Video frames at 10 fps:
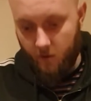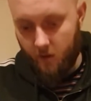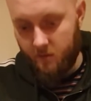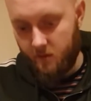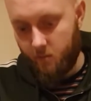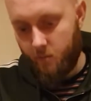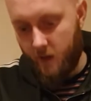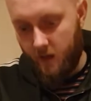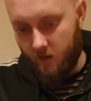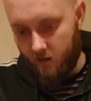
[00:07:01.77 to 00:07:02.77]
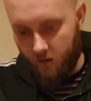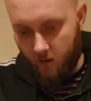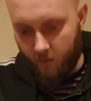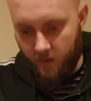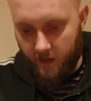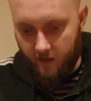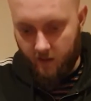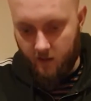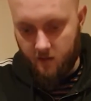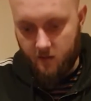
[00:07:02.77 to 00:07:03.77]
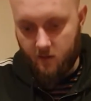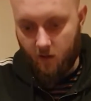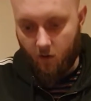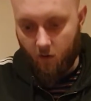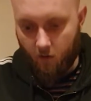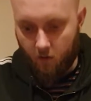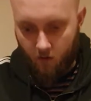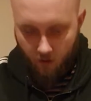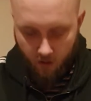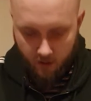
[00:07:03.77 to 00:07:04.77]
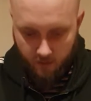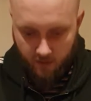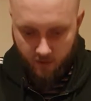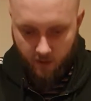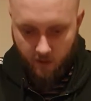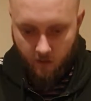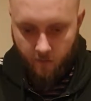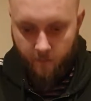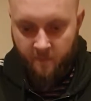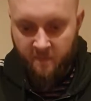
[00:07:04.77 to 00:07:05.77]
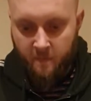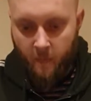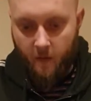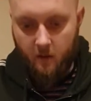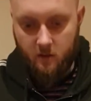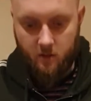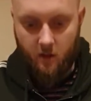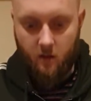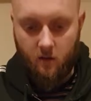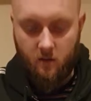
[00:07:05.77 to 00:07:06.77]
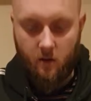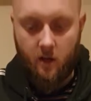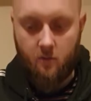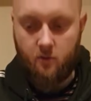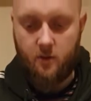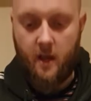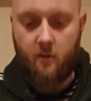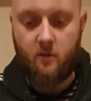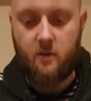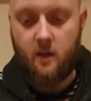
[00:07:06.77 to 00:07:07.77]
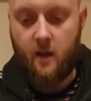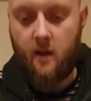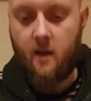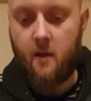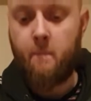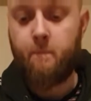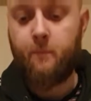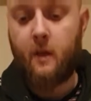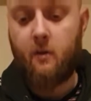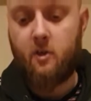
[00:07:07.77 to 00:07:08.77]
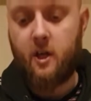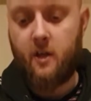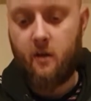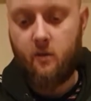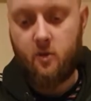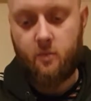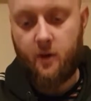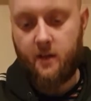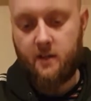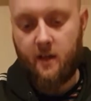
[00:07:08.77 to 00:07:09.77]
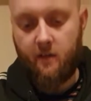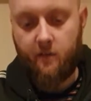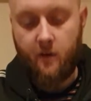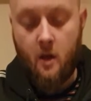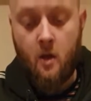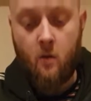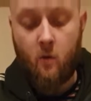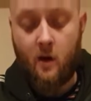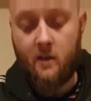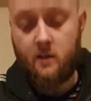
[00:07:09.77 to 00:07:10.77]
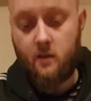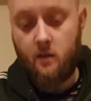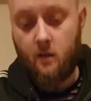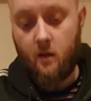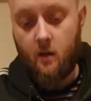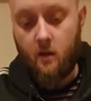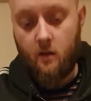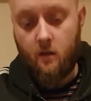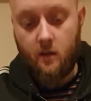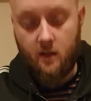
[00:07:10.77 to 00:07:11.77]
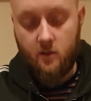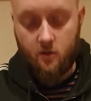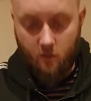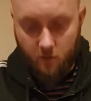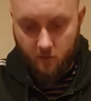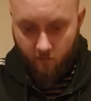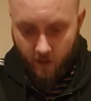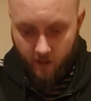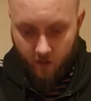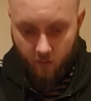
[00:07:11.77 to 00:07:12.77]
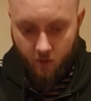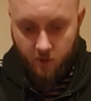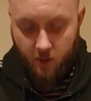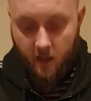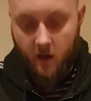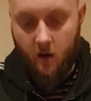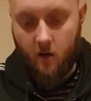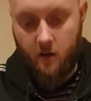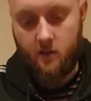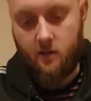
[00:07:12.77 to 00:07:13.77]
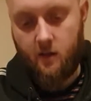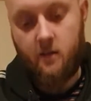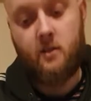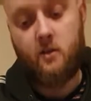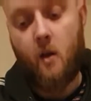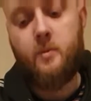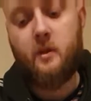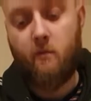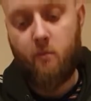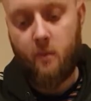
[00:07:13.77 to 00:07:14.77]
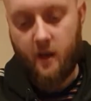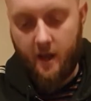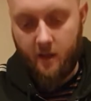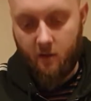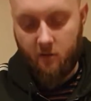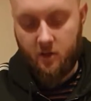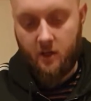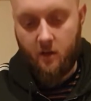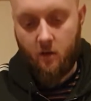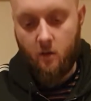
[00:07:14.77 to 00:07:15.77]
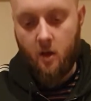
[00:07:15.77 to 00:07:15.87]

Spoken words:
I was debating on playing this or Cosmic Cyclone, because Cyclone just outs Crescendo just by itself, whereas this doesn't really do much. It can it stops them from getting their Crescendo,